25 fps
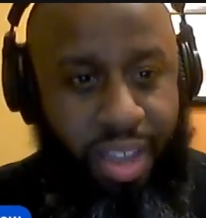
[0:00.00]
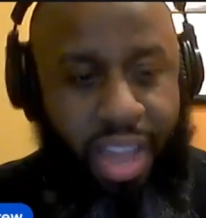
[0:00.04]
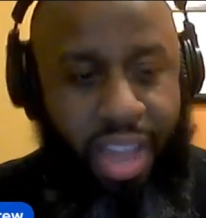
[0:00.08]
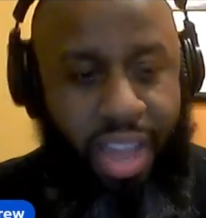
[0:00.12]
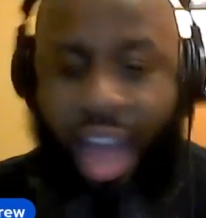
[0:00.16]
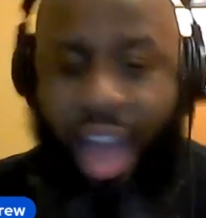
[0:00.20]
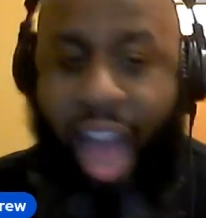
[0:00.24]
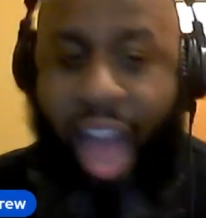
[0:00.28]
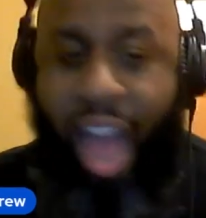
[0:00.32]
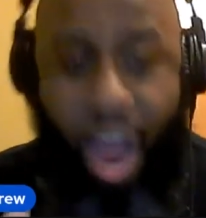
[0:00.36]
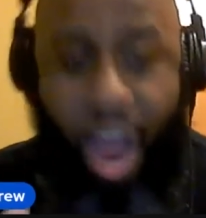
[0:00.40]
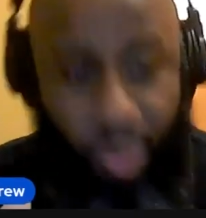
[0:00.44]

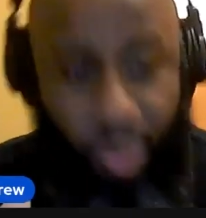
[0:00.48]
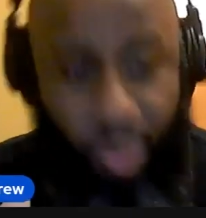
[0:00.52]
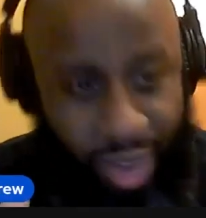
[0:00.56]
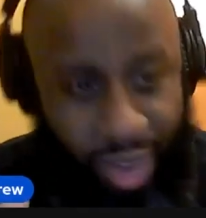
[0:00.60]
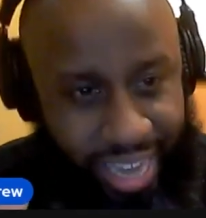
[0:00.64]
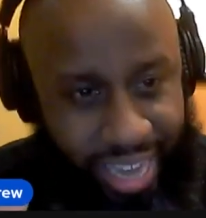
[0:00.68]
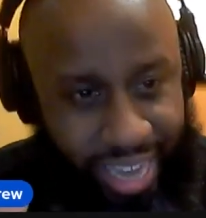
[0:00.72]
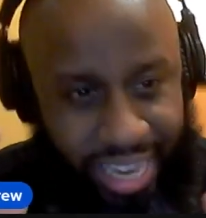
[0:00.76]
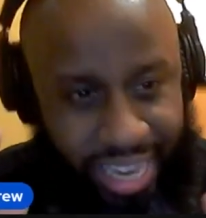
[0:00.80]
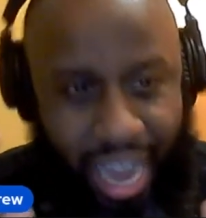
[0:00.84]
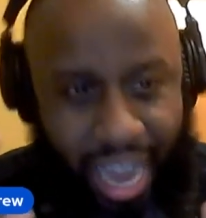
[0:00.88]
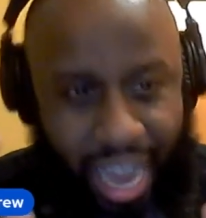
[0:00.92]
I will
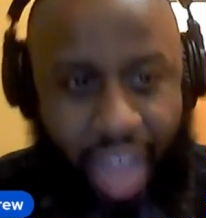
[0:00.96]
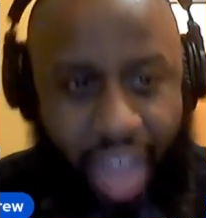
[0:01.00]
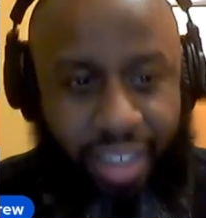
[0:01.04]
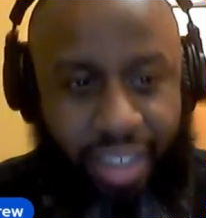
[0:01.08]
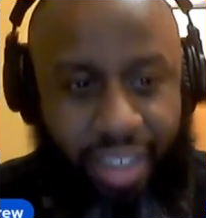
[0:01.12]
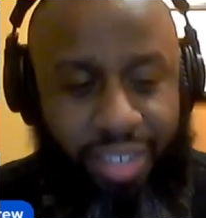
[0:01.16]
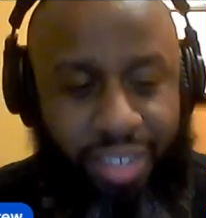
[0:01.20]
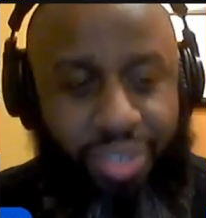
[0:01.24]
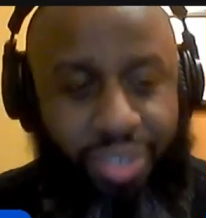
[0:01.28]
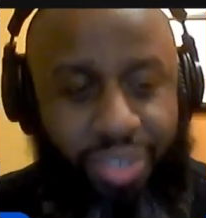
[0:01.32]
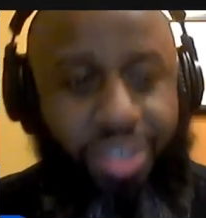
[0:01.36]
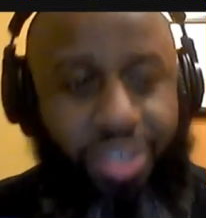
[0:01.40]

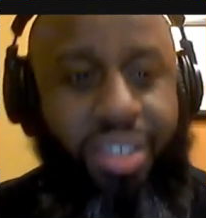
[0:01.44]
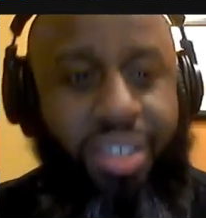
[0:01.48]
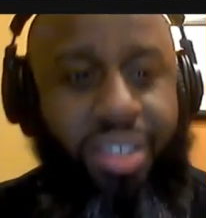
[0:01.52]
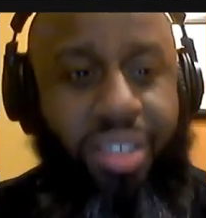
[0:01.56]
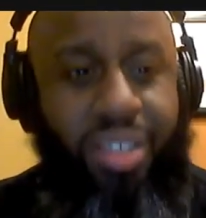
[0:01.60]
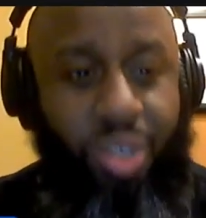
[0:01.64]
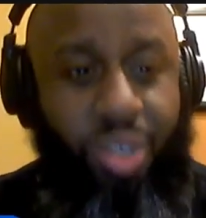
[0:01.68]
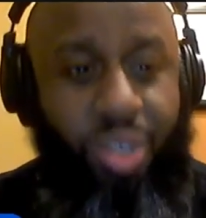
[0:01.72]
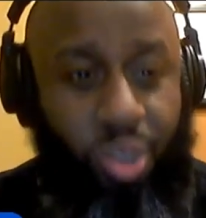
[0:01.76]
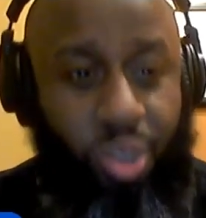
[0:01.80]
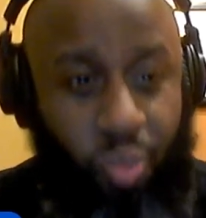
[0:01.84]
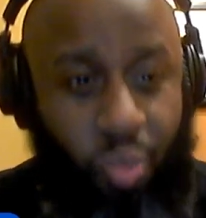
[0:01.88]
acknowledge
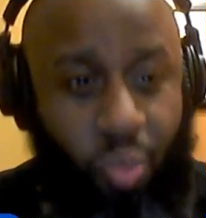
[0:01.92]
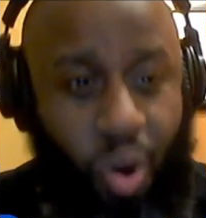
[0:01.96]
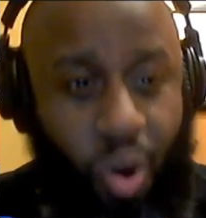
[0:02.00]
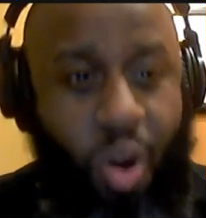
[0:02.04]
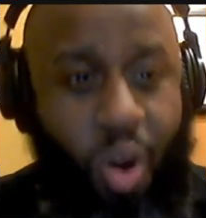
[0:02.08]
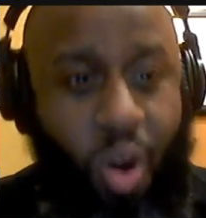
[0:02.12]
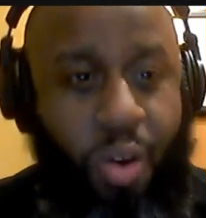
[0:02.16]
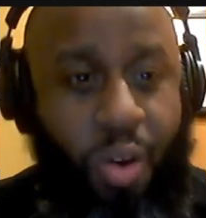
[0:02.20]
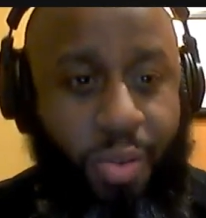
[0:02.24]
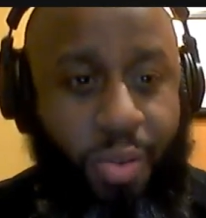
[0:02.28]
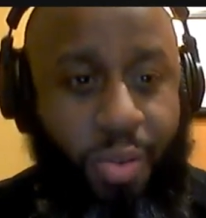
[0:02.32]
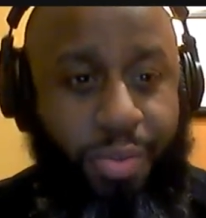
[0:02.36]
the
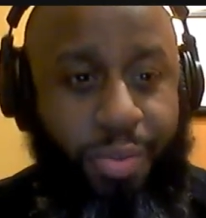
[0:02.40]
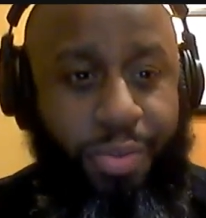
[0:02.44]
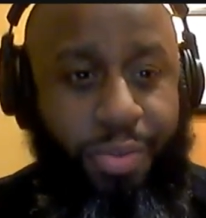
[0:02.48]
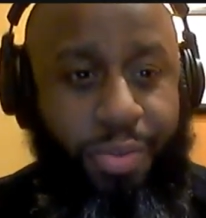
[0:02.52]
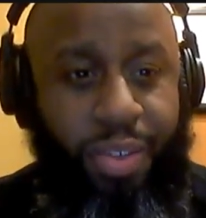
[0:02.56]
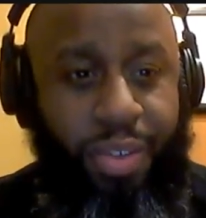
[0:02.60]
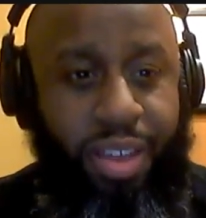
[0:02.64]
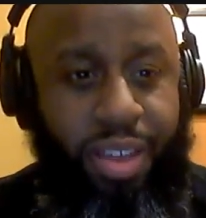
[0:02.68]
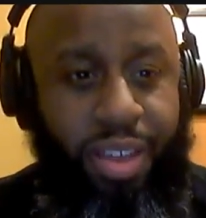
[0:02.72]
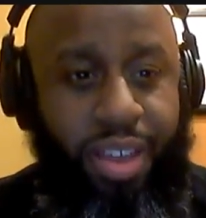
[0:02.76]
swerve.